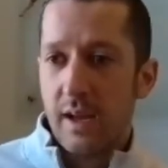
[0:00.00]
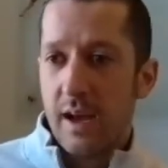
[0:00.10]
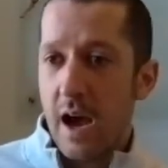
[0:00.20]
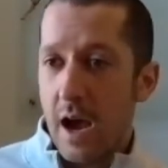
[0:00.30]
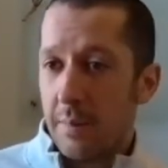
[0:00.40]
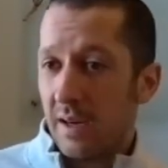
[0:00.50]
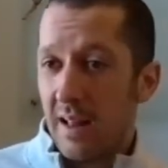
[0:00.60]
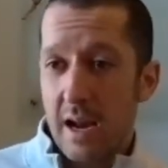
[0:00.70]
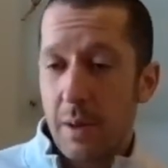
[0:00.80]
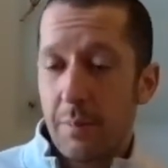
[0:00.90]
And a
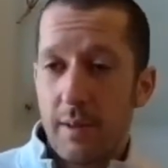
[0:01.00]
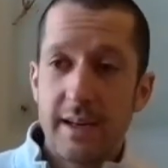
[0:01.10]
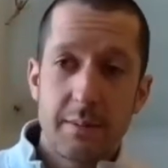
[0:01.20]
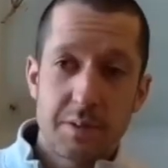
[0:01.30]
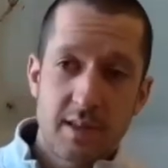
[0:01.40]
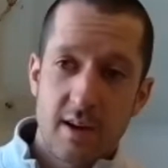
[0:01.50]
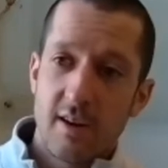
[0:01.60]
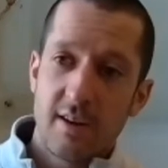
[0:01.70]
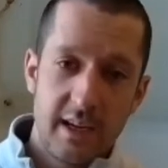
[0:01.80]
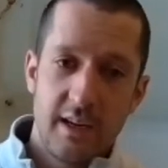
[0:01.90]
lot of people end up
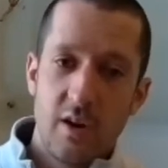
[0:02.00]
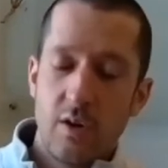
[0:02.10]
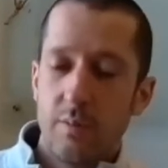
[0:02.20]
starting,